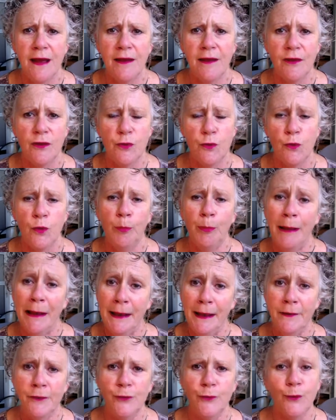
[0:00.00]
your
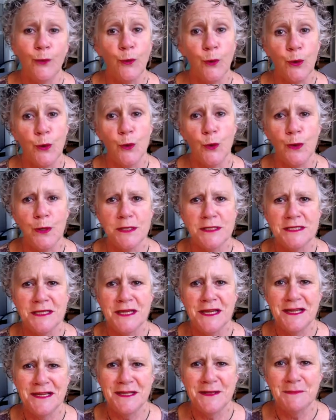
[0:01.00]
partner or your
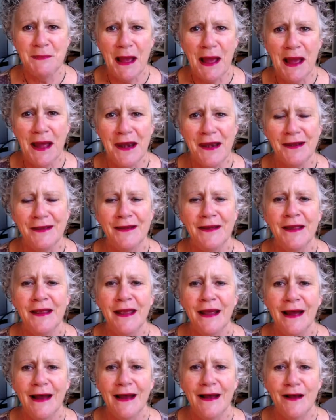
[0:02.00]
intended partner
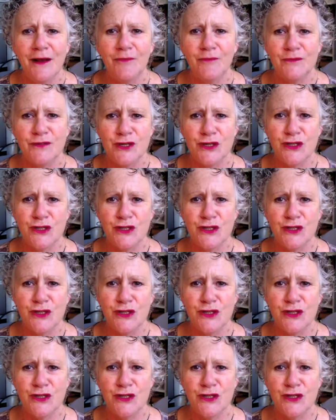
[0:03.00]
to